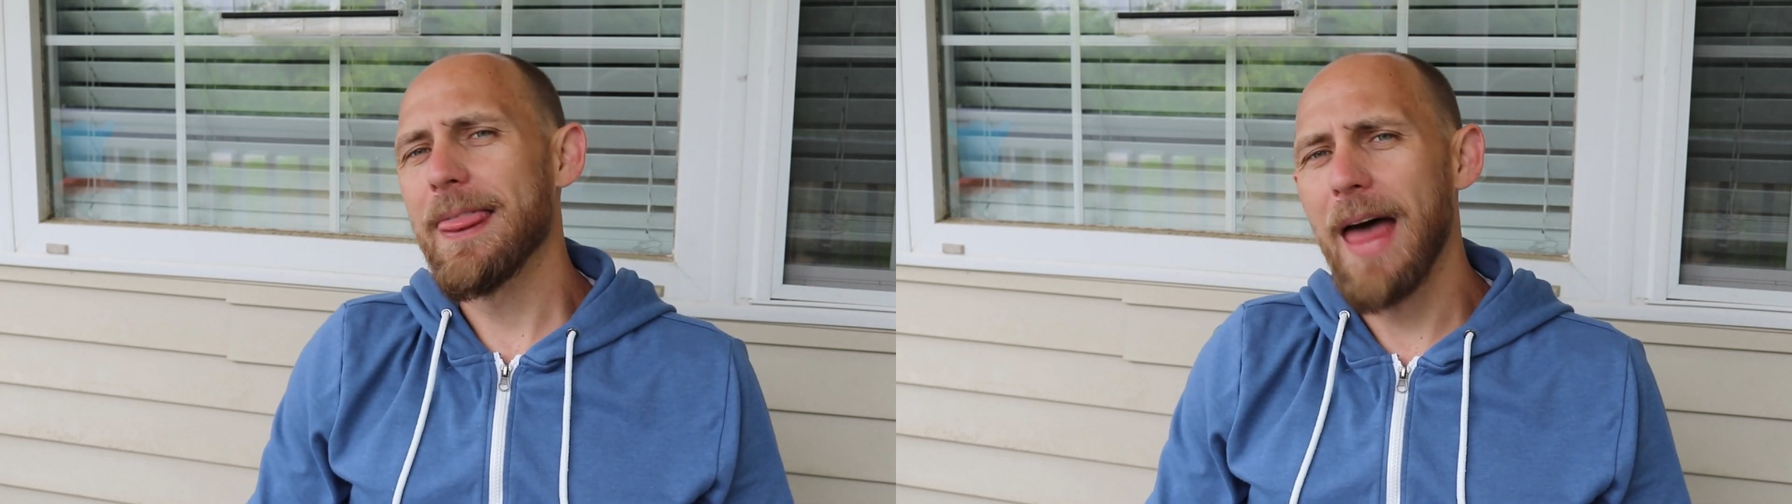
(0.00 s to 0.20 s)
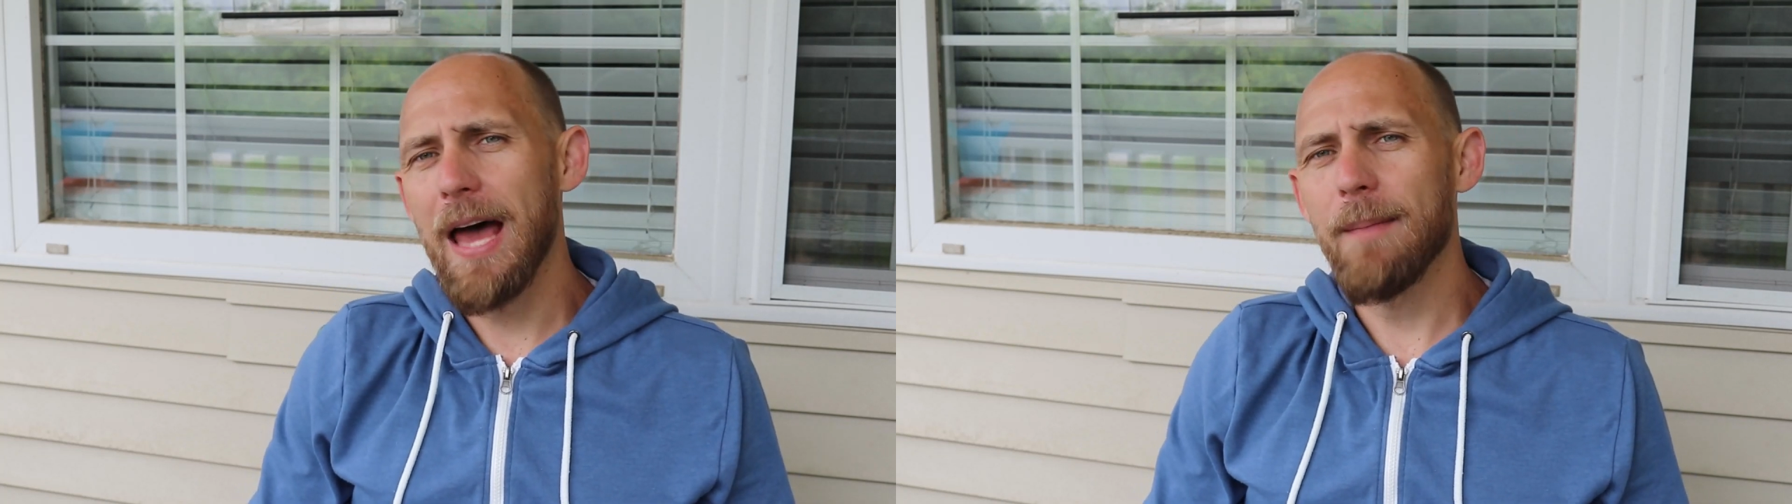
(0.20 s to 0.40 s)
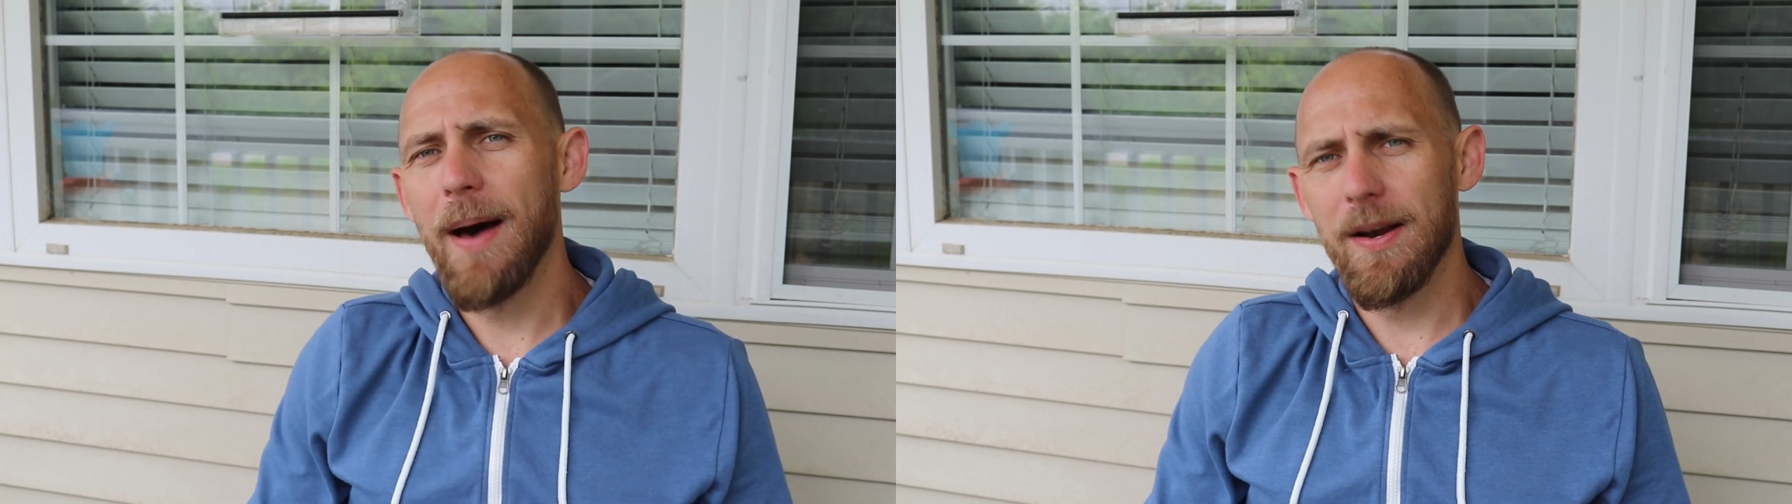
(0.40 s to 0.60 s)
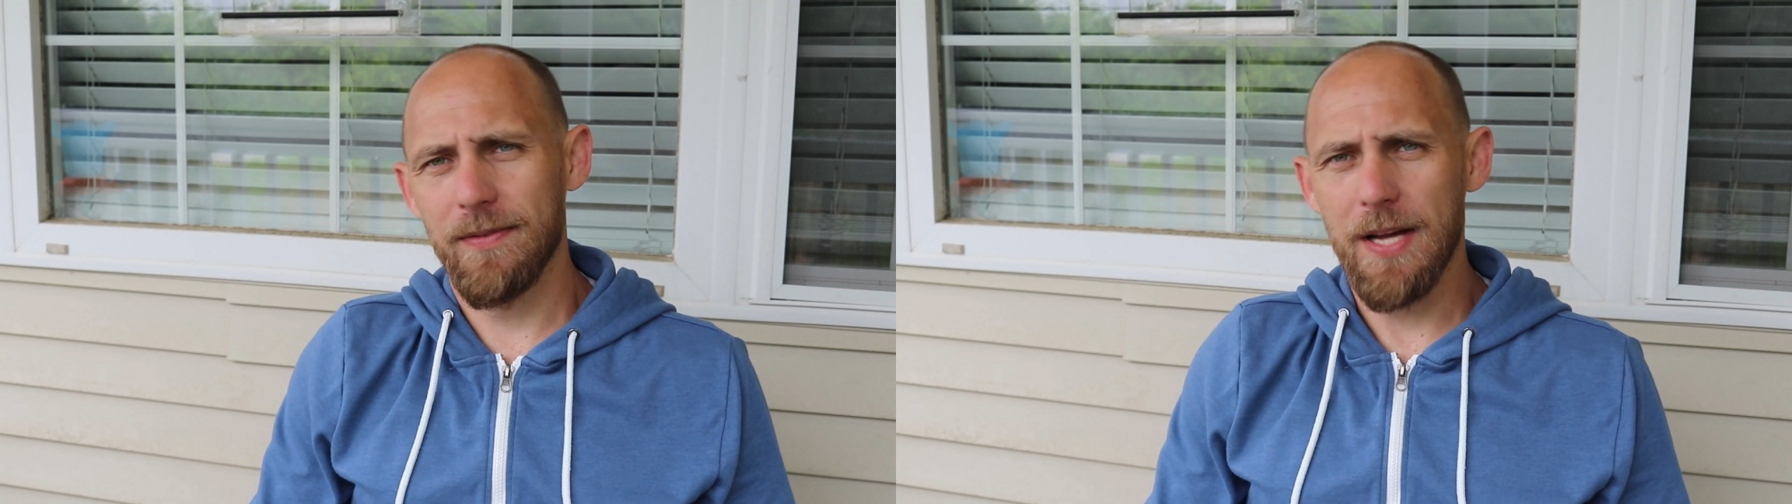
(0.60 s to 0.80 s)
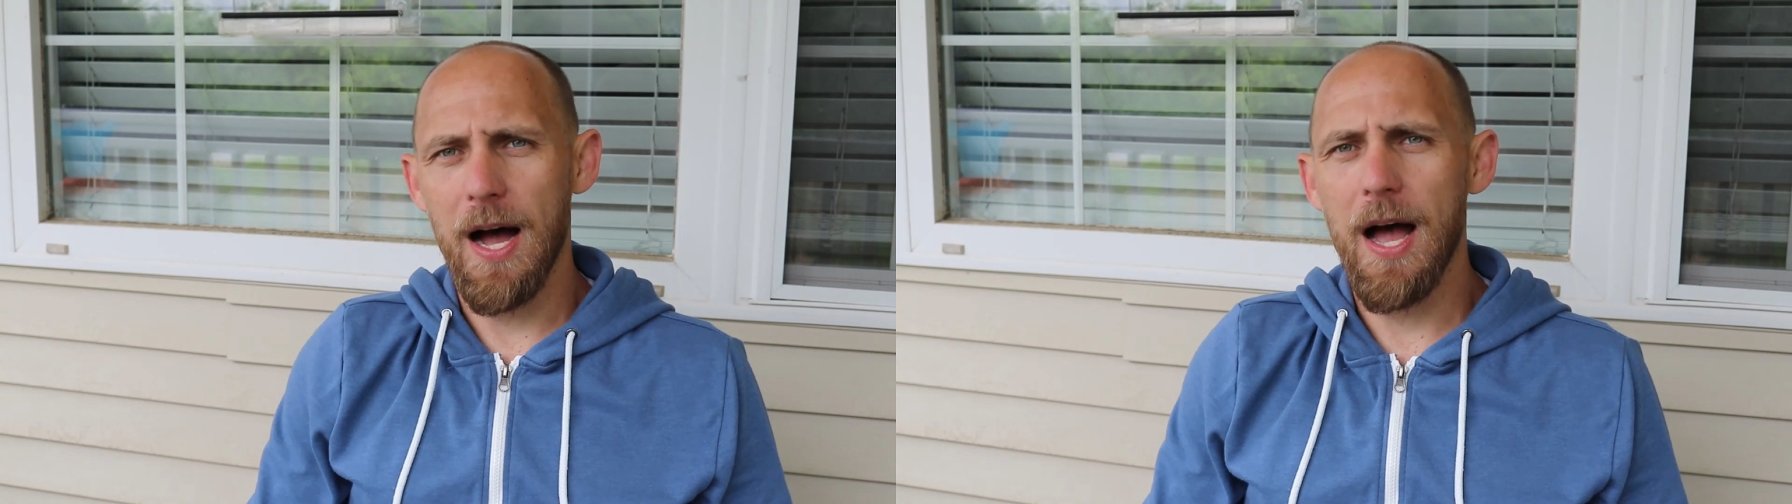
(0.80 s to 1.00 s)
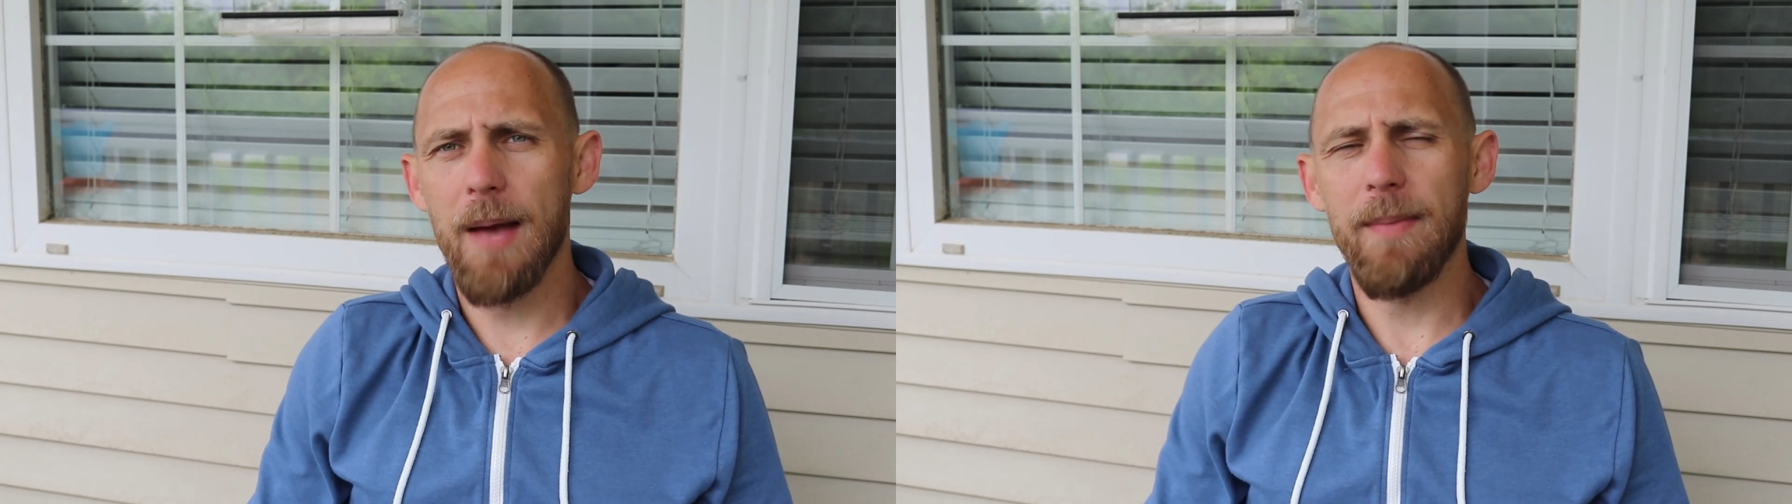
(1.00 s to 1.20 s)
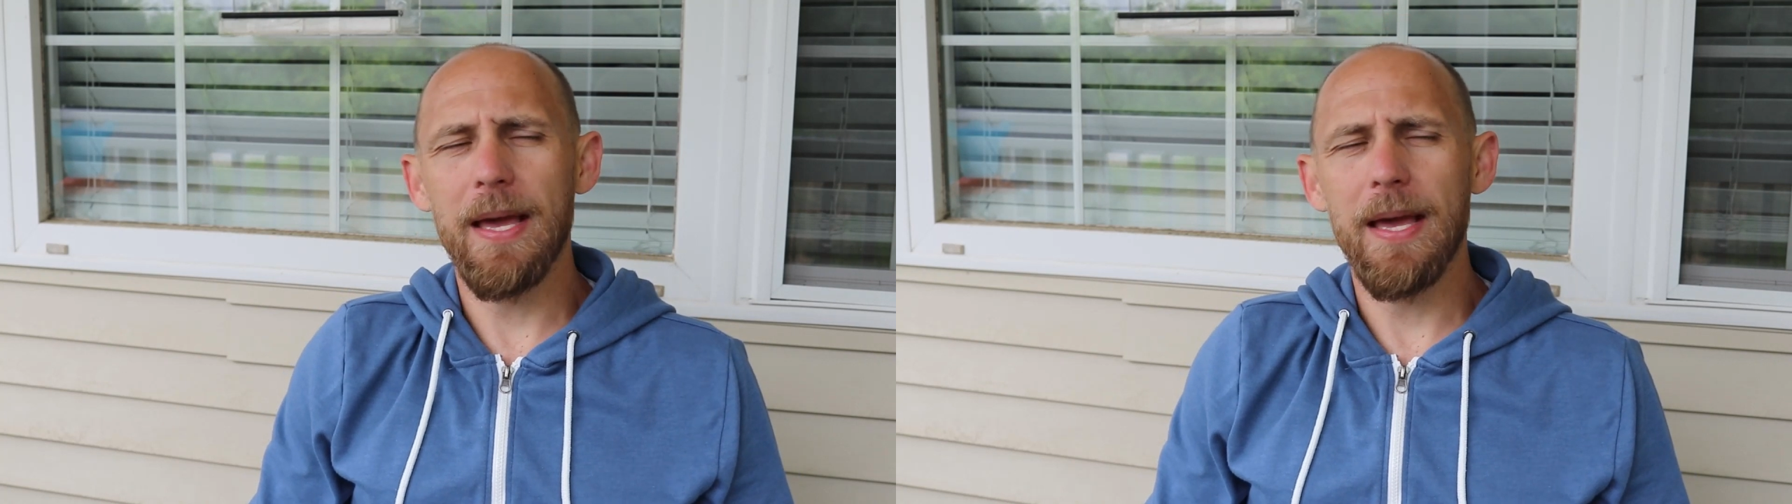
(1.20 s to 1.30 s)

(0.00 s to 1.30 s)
that amount of time